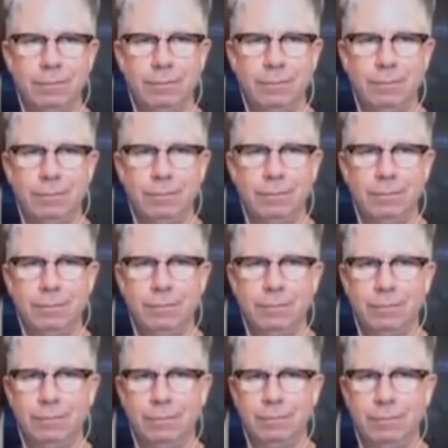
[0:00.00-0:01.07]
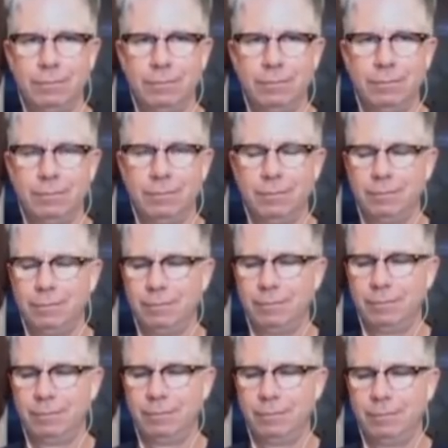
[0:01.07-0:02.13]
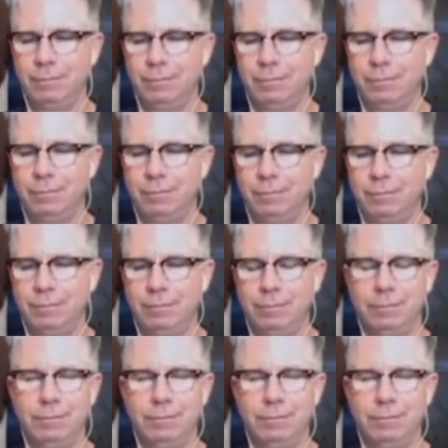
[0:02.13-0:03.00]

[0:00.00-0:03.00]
(not speaking)